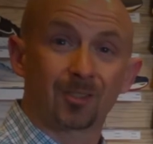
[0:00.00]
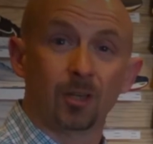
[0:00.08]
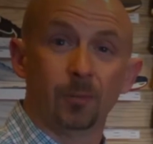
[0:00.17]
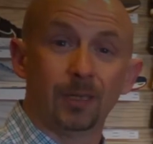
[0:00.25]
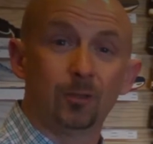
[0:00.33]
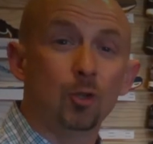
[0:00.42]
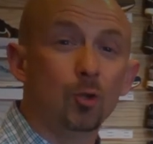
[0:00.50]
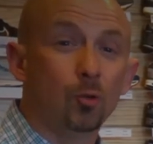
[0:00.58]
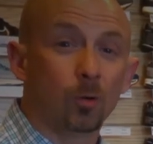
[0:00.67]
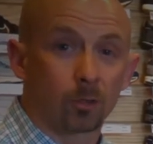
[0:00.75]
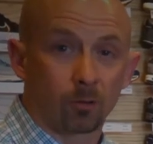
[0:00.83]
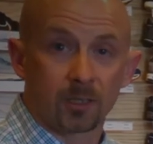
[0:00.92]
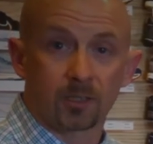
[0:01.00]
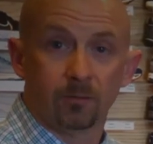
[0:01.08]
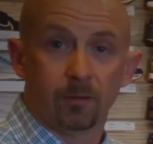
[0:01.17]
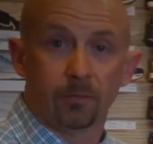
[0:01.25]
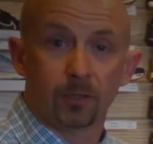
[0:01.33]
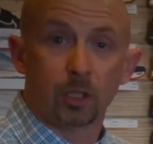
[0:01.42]
going to be too
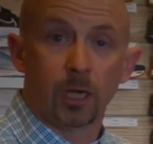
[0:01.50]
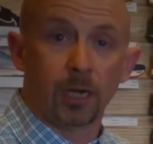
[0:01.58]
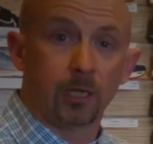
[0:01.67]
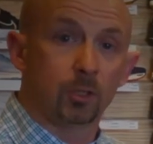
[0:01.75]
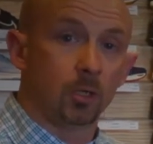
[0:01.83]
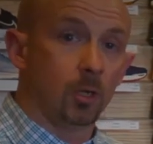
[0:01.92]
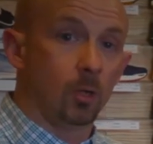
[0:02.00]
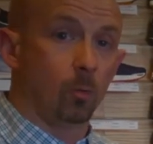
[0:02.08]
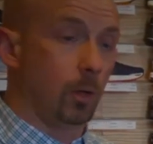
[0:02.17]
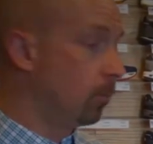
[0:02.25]
aggressive of a change. We